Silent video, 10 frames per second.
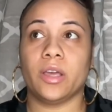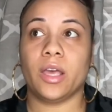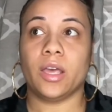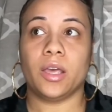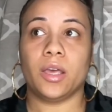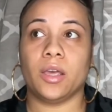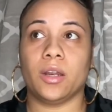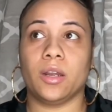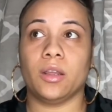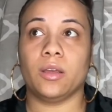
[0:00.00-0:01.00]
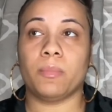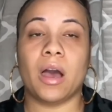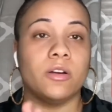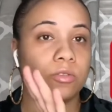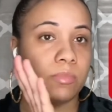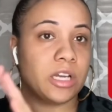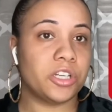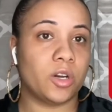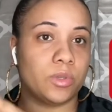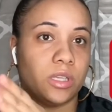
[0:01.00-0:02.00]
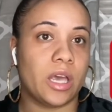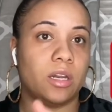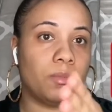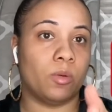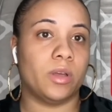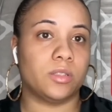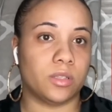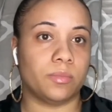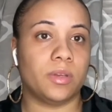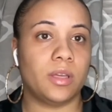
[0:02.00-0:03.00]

and my channel was gaining momentum